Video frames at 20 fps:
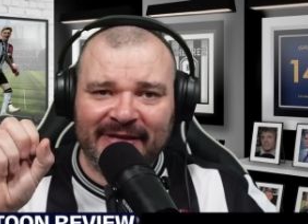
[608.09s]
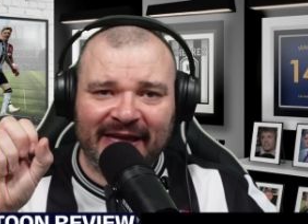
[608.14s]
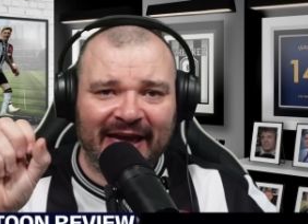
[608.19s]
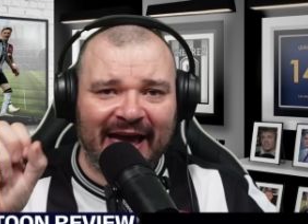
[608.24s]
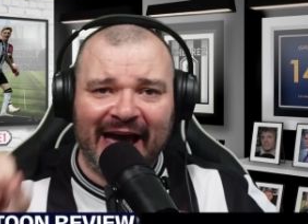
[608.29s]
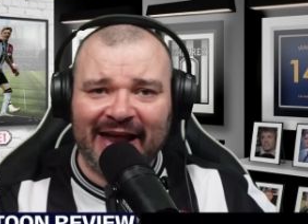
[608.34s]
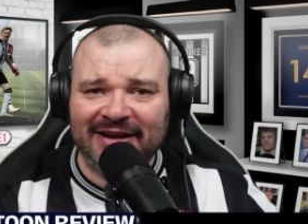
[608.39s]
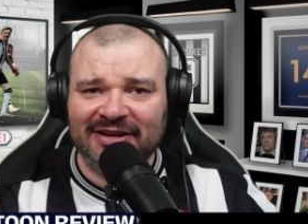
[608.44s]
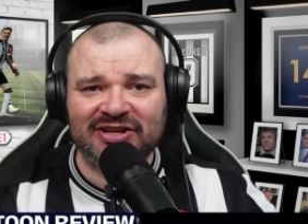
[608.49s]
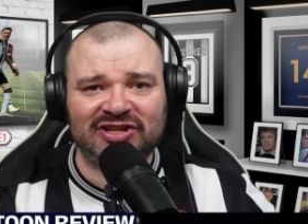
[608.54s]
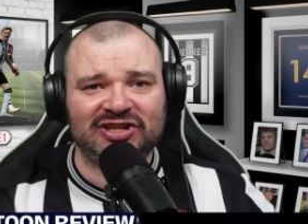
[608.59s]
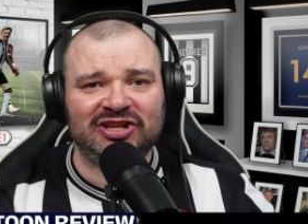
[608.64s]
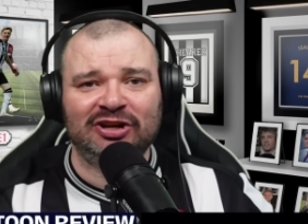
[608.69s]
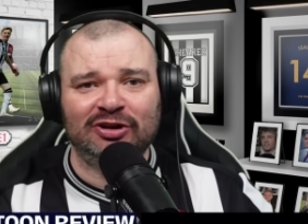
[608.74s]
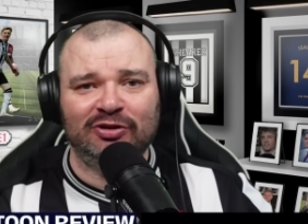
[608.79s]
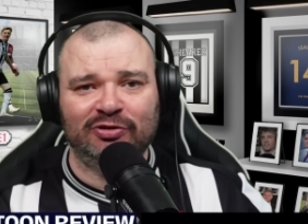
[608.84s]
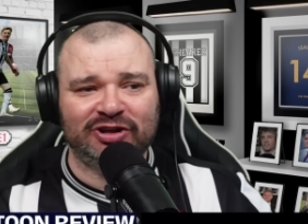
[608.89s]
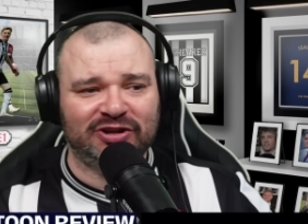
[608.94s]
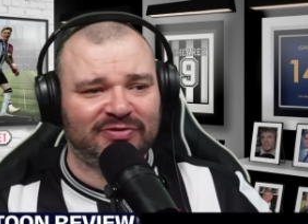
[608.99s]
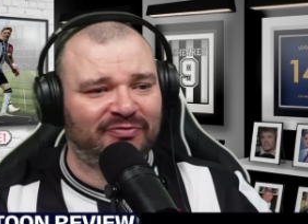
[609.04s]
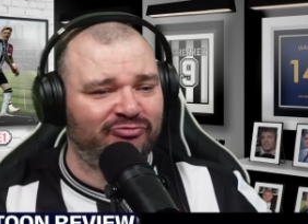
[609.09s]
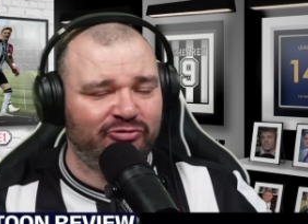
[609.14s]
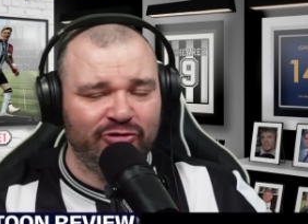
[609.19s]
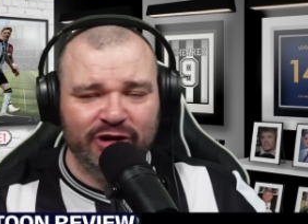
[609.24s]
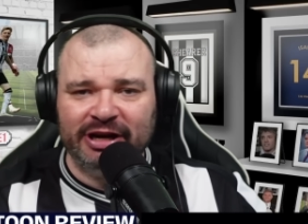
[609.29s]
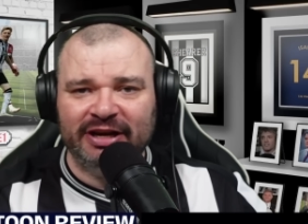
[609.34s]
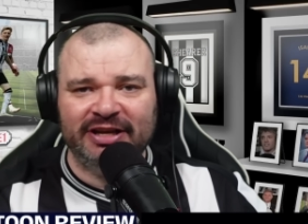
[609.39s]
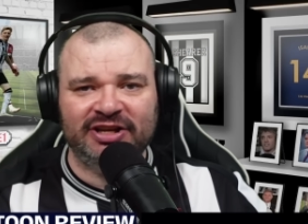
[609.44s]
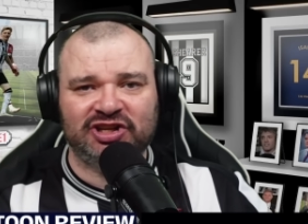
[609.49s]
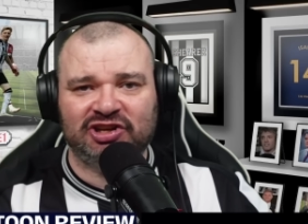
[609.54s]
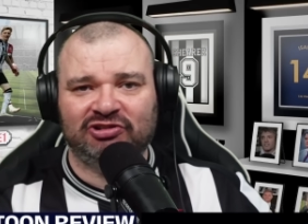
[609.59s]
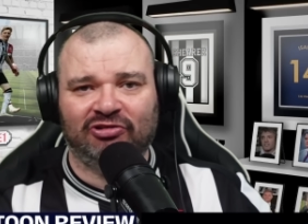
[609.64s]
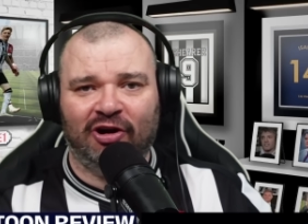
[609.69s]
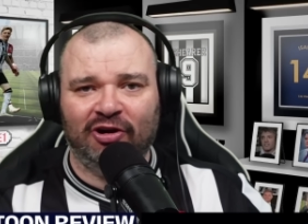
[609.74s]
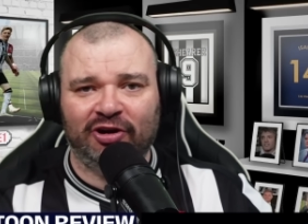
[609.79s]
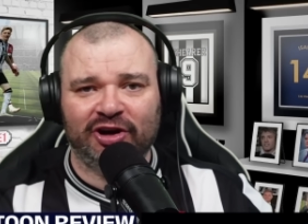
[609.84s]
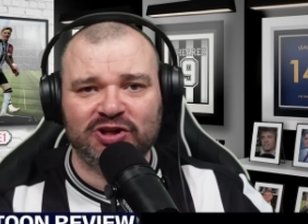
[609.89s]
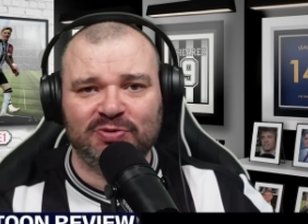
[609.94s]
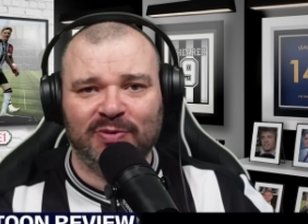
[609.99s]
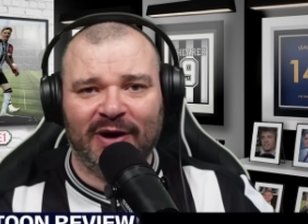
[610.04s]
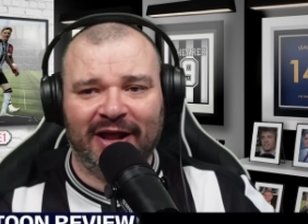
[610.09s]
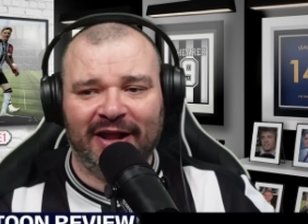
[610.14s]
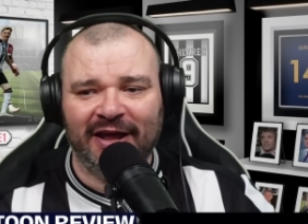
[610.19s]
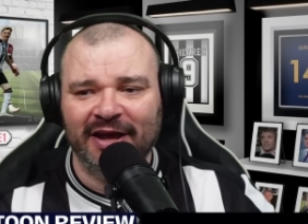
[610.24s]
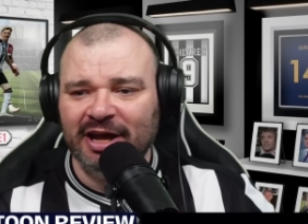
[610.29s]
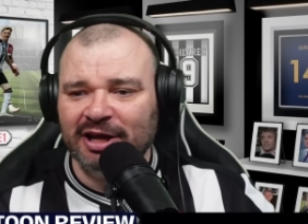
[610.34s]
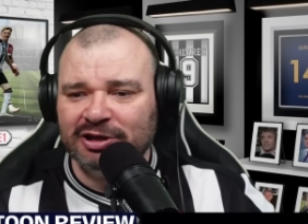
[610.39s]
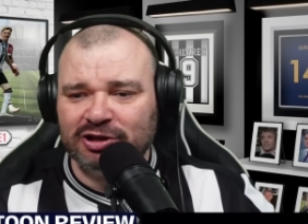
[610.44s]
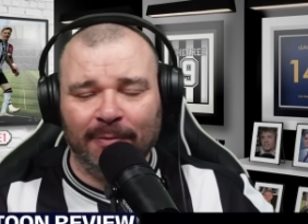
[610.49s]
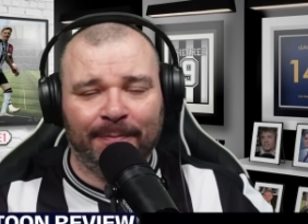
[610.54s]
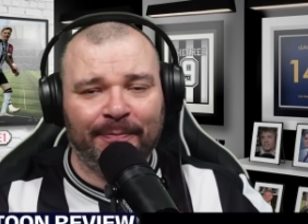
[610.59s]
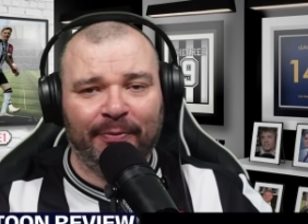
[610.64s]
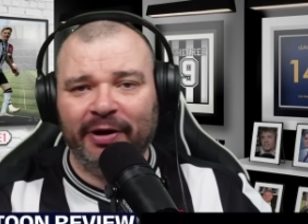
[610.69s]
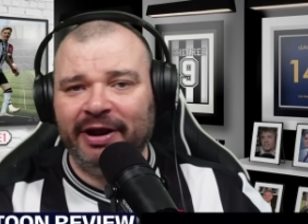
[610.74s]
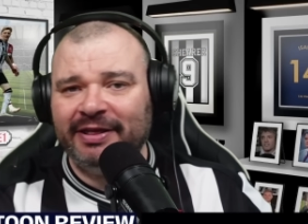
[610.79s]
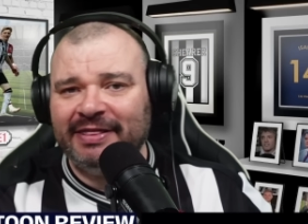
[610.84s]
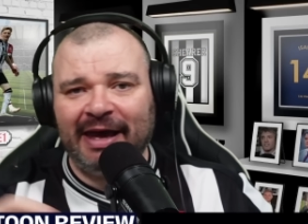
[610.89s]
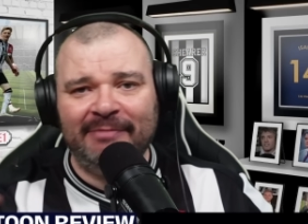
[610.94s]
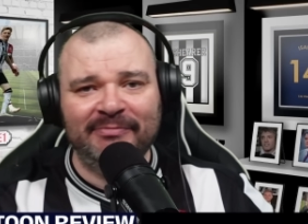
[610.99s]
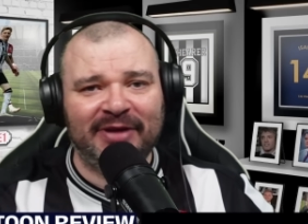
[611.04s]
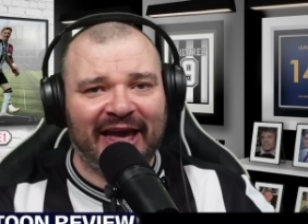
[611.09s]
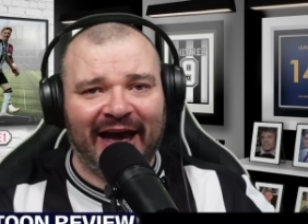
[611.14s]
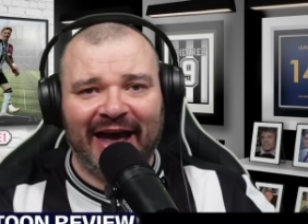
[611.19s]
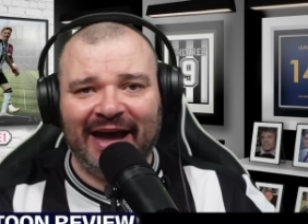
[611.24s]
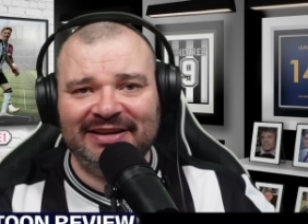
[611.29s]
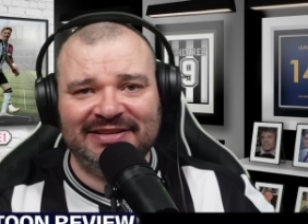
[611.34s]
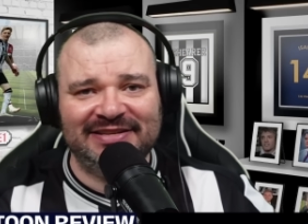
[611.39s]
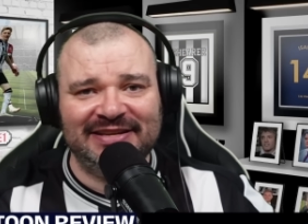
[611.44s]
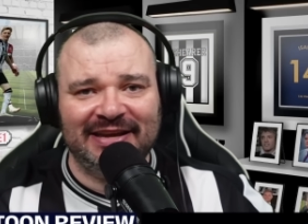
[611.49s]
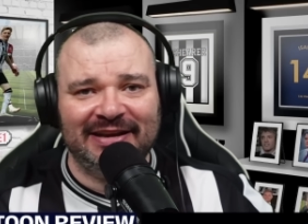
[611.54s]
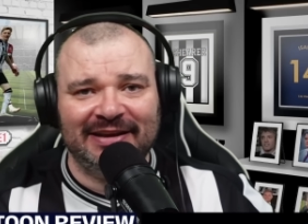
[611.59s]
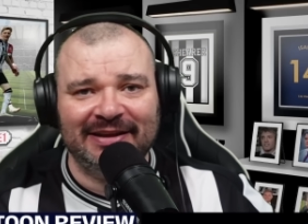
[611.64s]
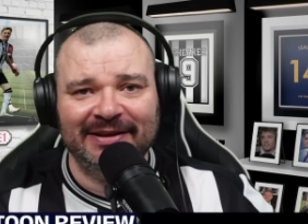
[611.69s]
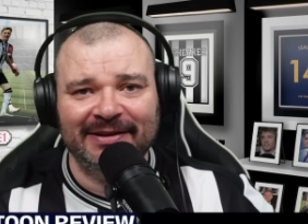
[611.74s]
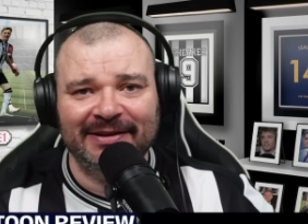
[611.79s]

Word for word: Anderson looks really strong as well. So bring them guys in.